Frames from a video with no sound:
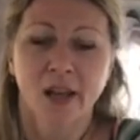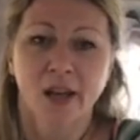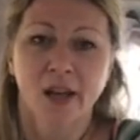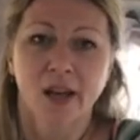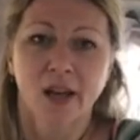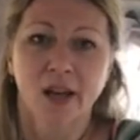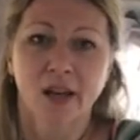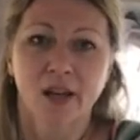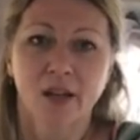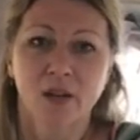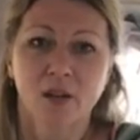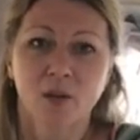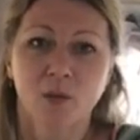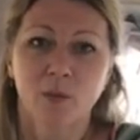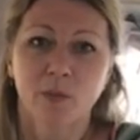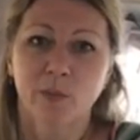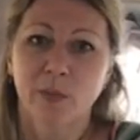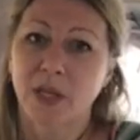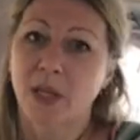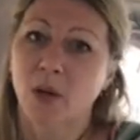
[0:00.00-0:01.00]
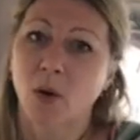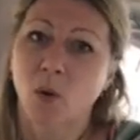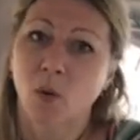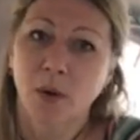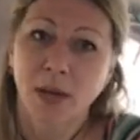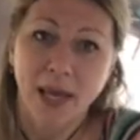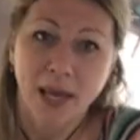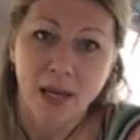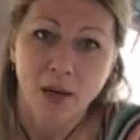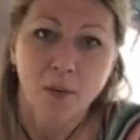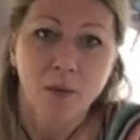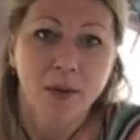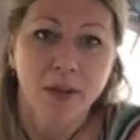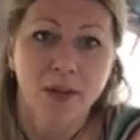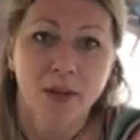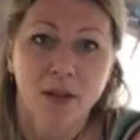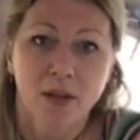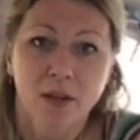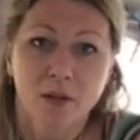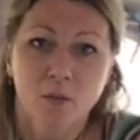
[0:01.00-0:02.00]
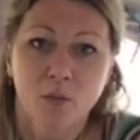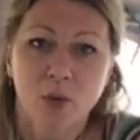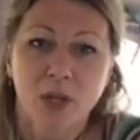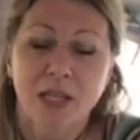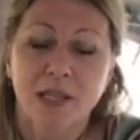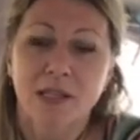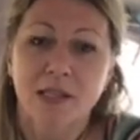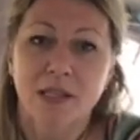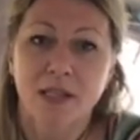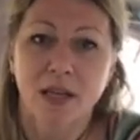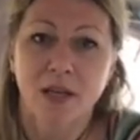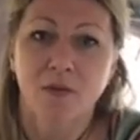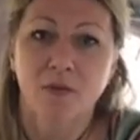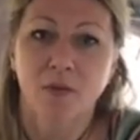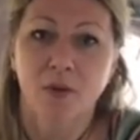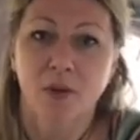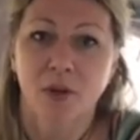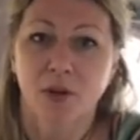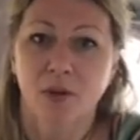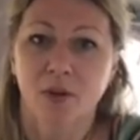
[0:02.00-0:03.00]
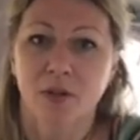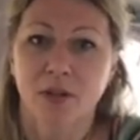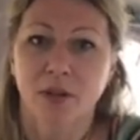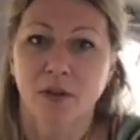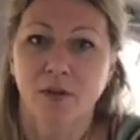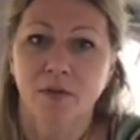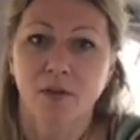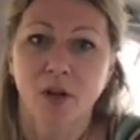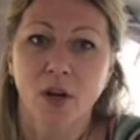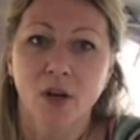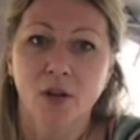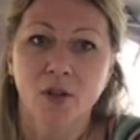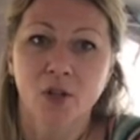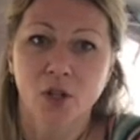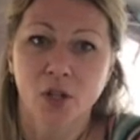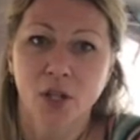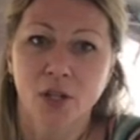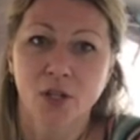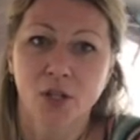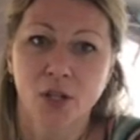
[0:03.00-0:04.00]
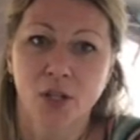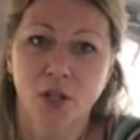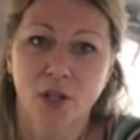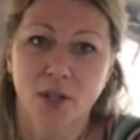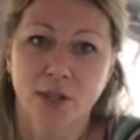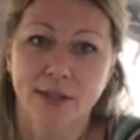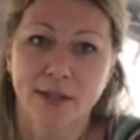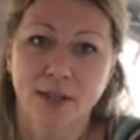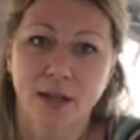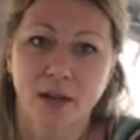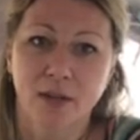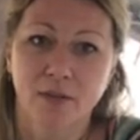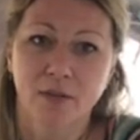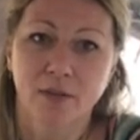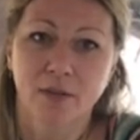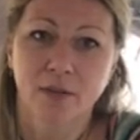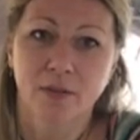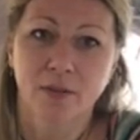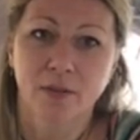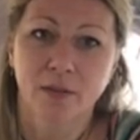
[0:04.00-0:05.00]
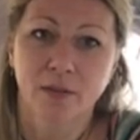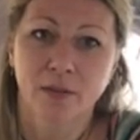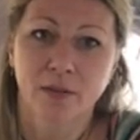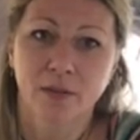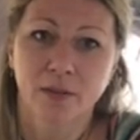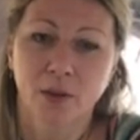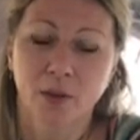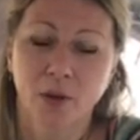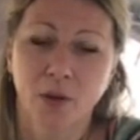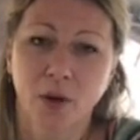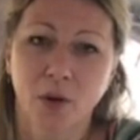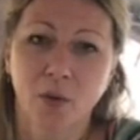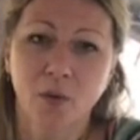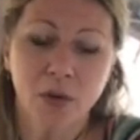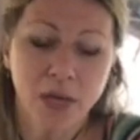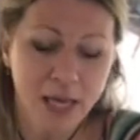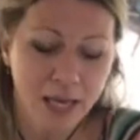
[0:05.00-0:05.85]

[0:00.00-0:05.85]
and being okay with it, being safe with yourself, not judging yourself, you know?